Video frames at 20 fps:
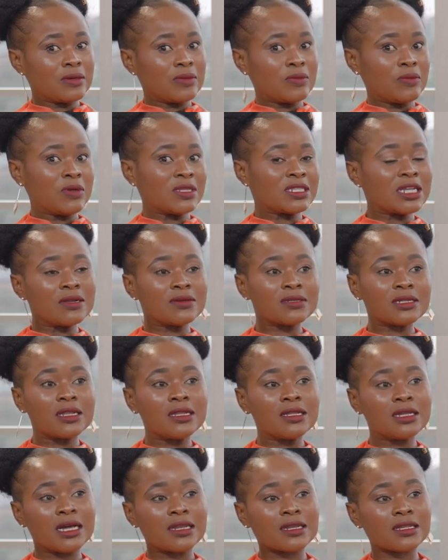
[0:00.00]
without
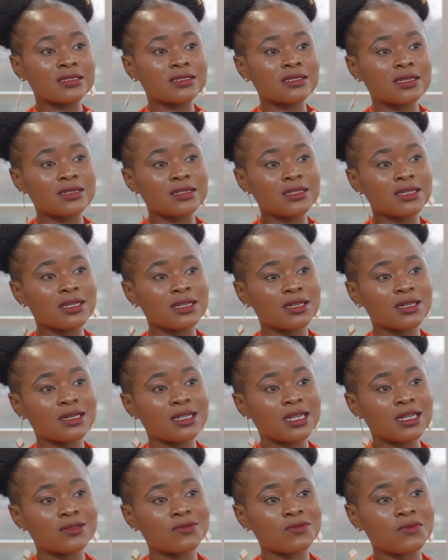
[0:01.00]
really understanding
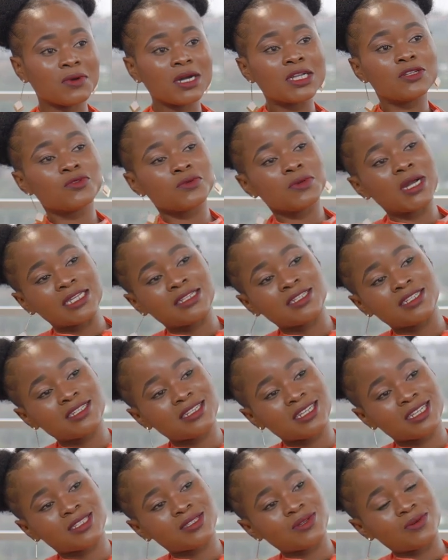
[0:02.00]
that what do I
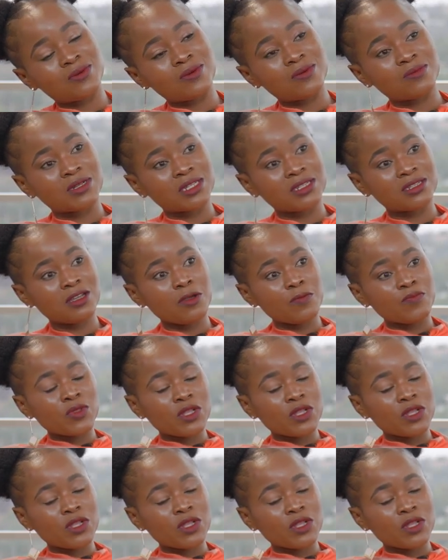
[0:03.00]
need as a woman.